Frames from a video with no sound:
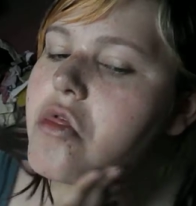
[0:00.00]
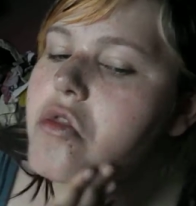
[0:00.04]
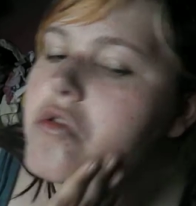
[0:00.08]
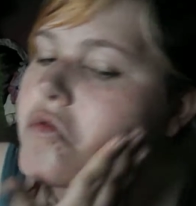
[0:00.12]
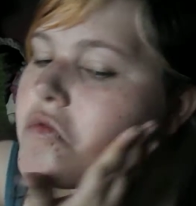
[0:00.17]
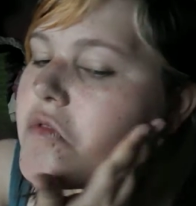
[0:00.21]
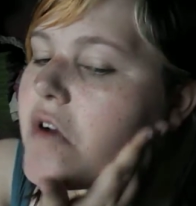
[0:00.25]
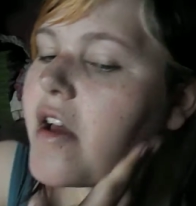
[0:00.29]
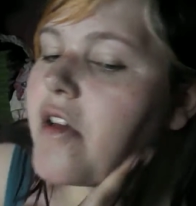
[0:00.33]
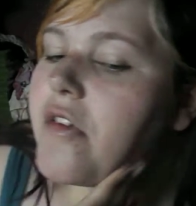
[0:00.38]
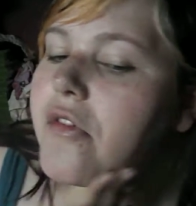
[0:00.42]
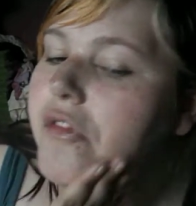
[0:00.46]
The
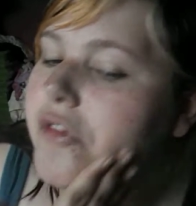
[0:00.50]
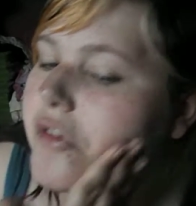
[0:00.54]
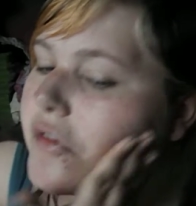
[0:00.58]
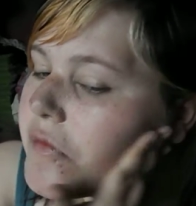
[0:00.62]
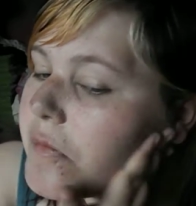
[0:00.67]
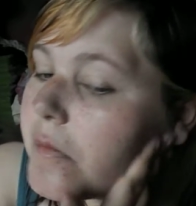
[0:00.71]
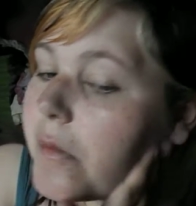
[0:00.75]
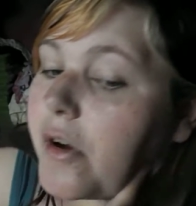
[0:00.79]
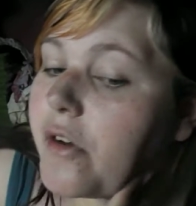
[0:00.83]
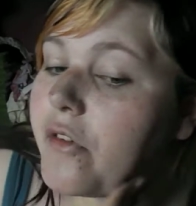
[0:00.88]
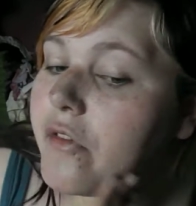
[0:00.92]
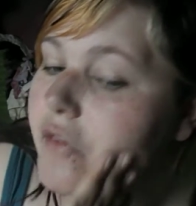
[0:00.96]
rest
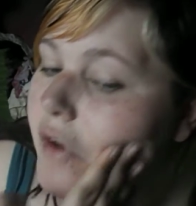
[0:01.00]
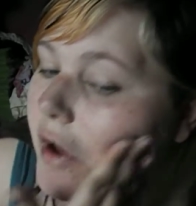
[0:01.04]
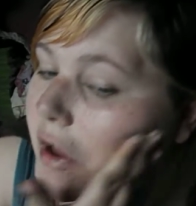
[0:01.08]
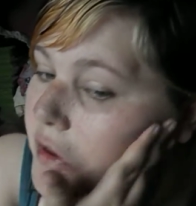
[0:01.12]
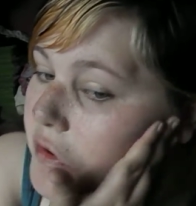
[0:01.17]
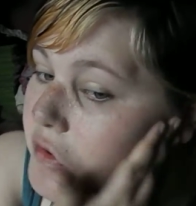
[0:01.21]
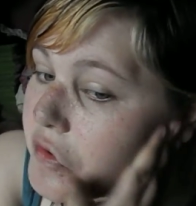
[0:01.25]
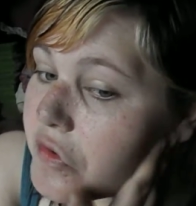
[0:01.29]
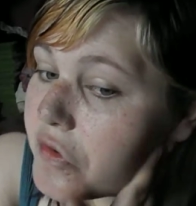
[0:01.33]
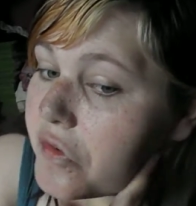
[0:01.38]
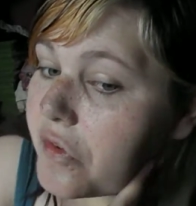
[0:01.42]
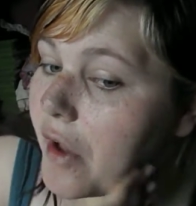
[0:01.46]
of my
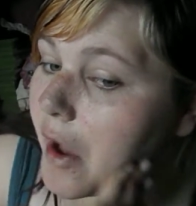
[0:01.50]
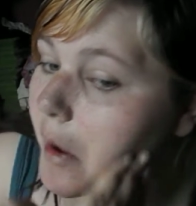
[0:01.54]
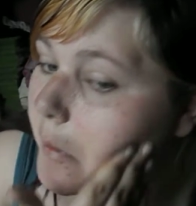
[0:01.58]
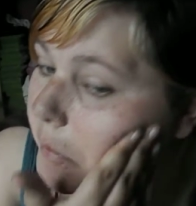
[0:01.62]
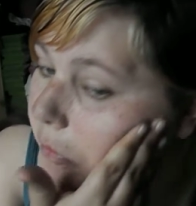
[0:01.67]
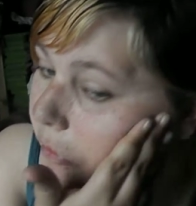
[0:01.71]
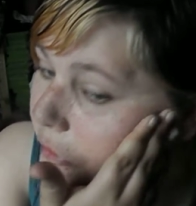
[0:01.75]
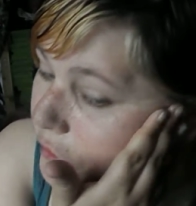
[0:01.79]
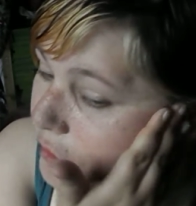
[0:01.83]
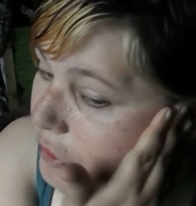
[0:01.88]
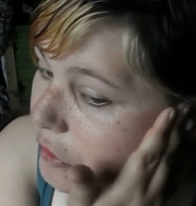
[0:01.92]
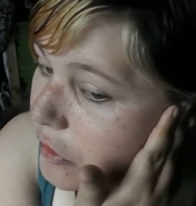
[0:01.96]
face is
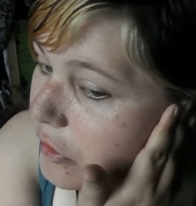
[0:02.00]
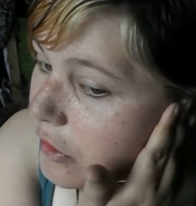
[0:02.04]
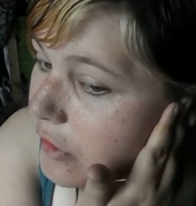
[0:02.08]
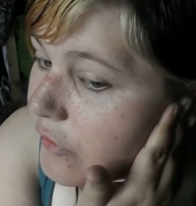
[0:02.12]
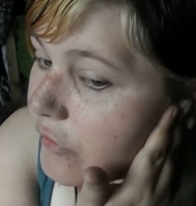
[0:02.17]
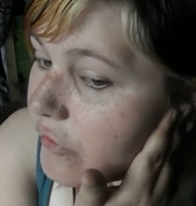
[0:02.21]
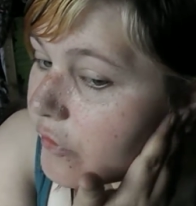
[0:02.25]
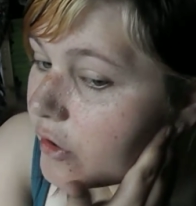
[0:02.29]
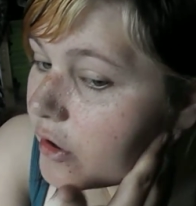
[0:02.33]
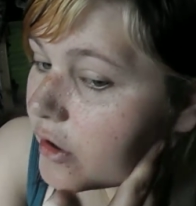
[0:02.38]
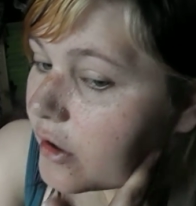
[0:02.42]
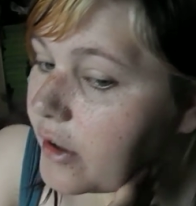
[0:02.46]
absolutely
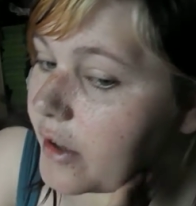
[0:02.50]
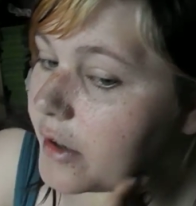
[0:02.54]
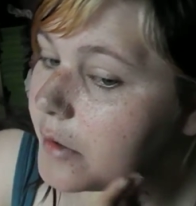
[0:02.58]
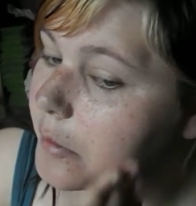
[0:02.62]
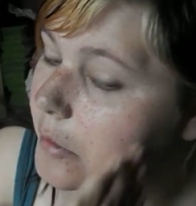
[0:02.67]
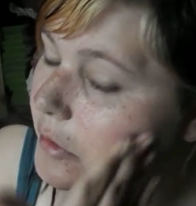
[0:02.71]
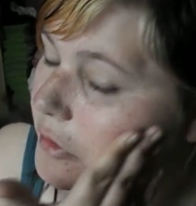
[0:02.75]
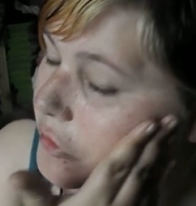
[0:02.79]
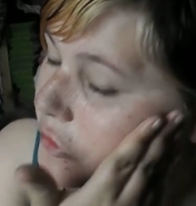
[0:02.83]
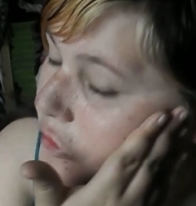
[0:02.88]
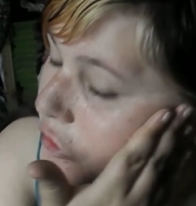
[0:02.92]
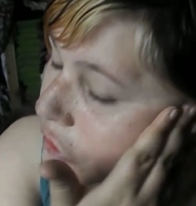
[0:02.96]
fine,
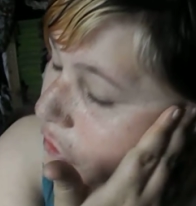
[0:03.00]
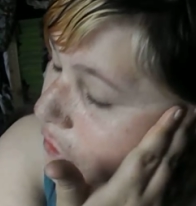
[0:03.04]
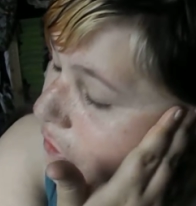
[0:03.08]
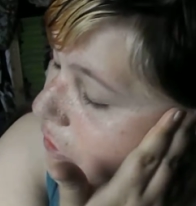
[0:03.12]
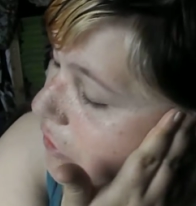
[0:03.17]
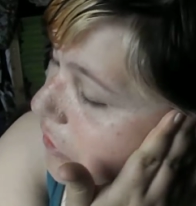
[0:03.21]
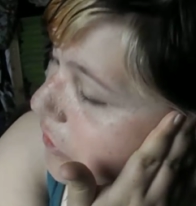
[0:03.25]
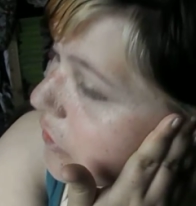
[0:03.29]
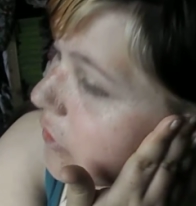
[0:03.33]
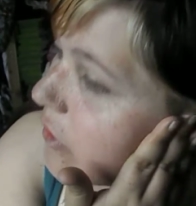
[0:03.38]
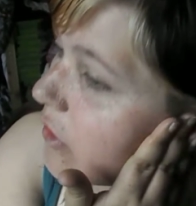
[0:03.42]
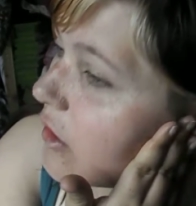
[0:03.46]
but it's
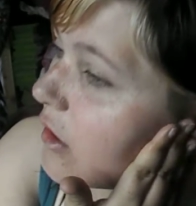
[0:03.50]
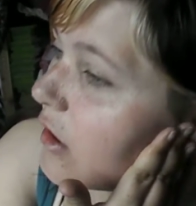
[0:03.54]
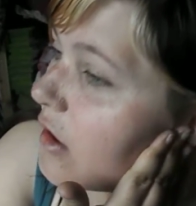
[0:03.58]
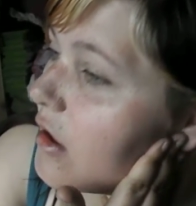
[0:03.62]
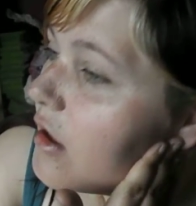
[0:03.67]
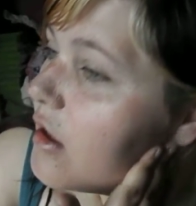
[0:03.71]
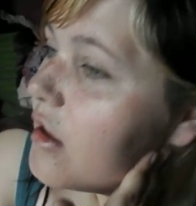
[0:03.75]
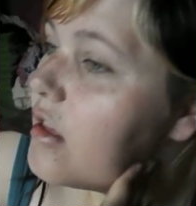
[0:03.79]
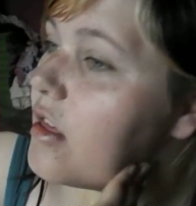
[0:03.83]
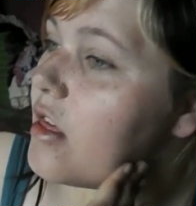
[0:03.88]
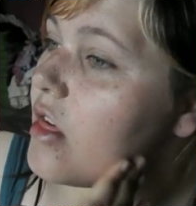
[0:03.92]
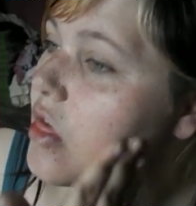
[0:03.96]
just
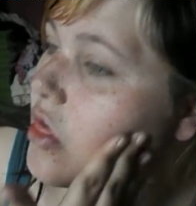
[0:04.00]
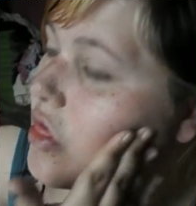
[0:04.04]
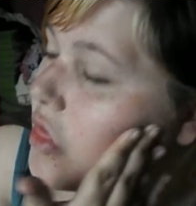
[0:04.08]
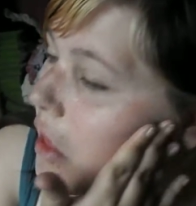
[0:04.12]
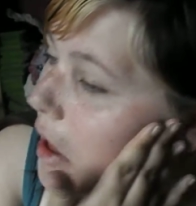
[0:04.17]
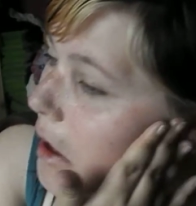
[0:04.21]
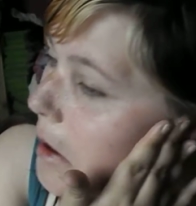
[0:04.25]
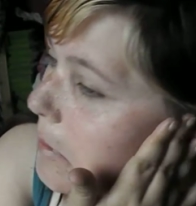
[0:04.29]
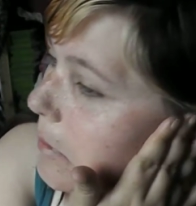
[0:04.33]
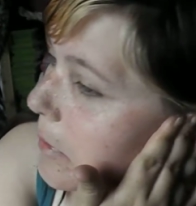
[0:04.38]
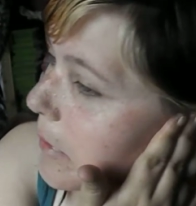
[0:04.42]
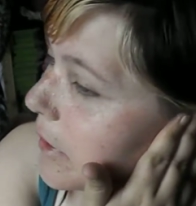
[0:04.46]

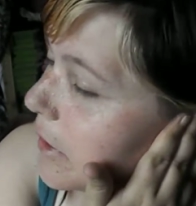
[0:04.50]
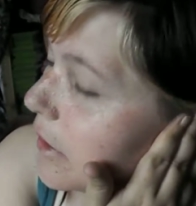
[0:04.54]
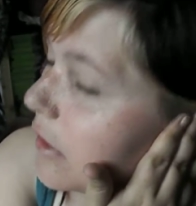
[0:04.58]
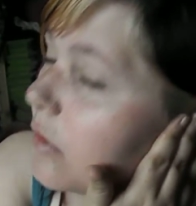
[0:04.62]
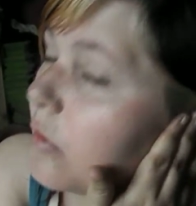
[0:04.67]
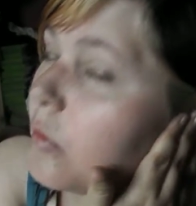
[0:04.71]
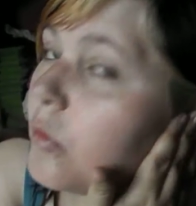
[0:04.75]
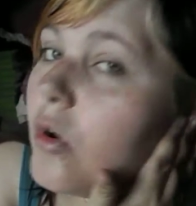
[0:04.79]
that bit.